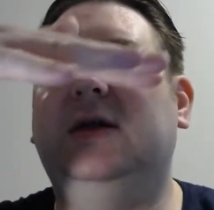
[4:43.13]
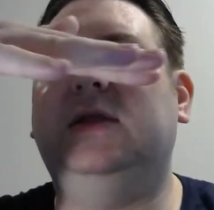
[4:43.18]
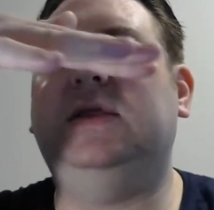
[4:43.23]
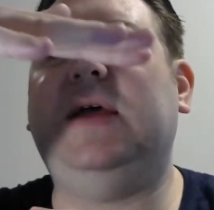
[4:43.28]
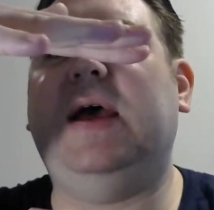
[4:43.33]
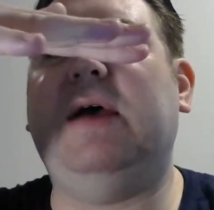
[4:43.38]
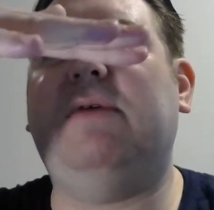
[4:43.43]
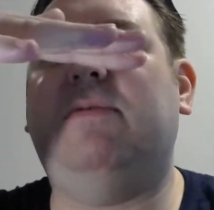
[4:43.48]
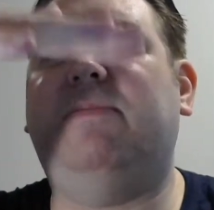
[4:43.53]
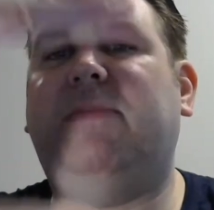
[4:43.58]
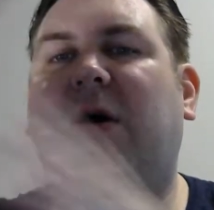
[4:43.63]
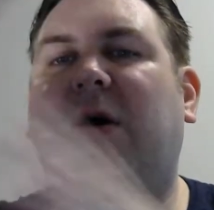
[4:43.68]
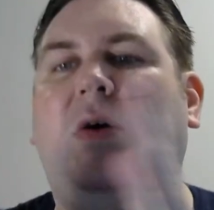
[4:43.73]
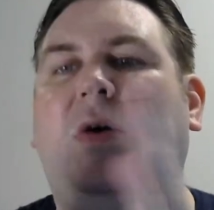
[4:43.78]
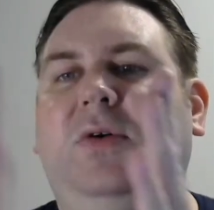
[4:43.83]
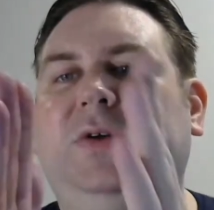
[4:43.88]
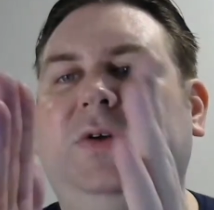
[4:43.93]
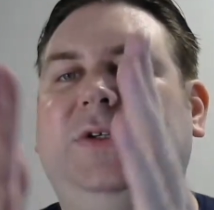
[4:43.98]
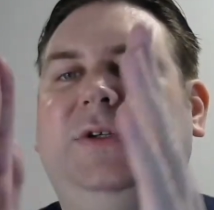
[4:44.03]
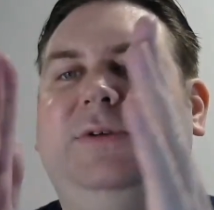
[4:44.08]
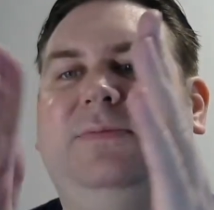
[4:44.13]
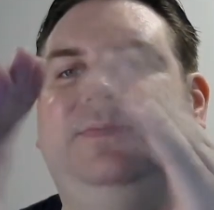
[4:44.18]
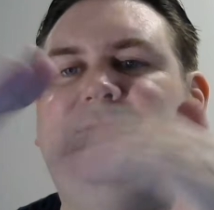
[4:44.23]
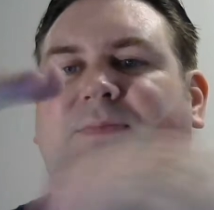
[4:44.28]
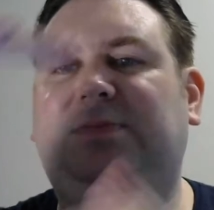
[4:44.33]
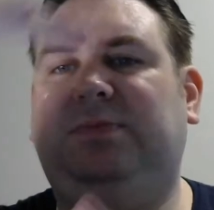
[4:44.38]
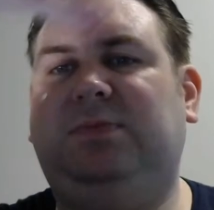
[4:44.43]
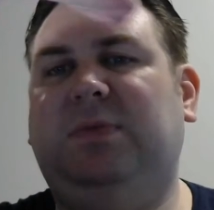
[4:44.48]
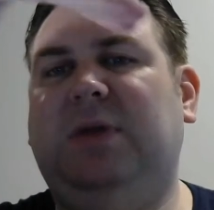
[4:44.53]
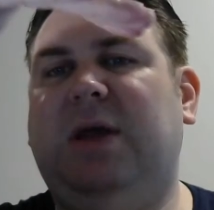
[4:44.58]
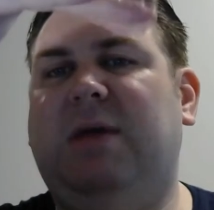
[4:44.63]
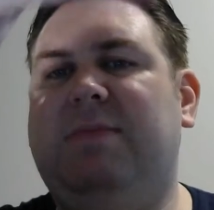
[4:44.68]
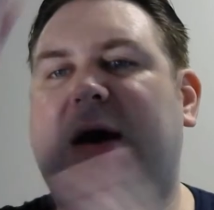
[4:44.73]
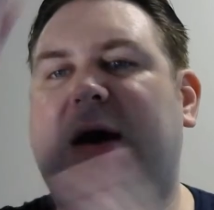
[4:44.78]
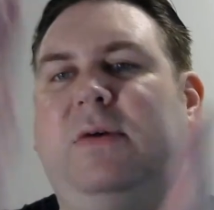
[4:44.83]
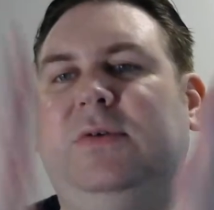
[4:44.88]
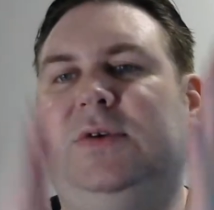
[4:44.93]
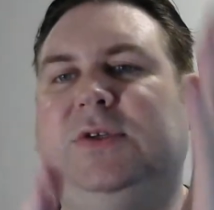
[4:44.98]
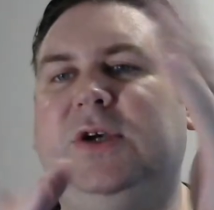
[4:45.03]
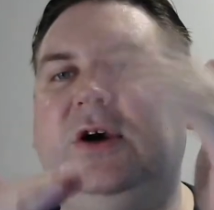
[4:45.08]
they're a box
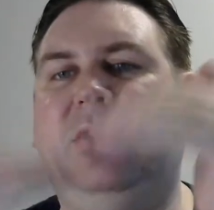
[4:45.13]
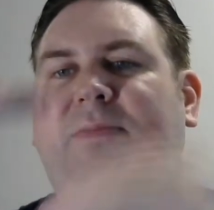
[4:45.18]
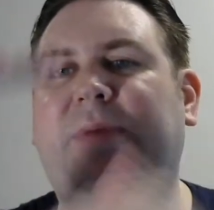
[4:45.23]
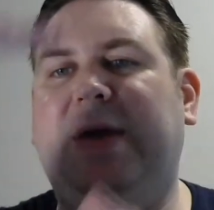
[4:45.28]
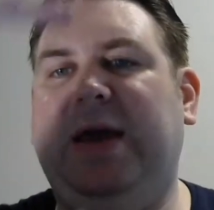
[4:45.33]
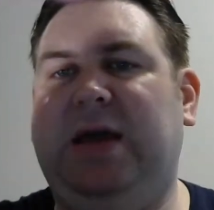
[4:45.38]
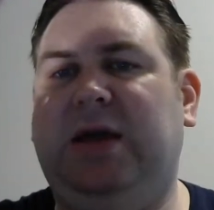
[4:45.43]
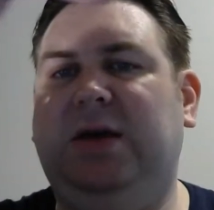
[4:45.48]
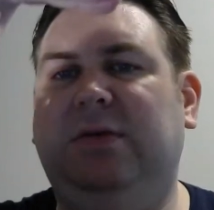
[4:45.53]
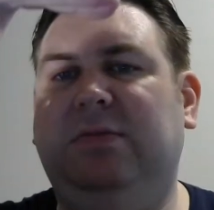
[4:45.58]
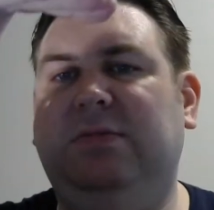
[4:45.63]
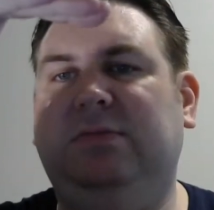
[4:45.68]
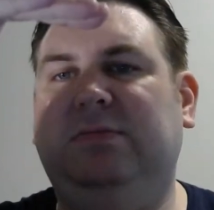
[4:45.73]
about so big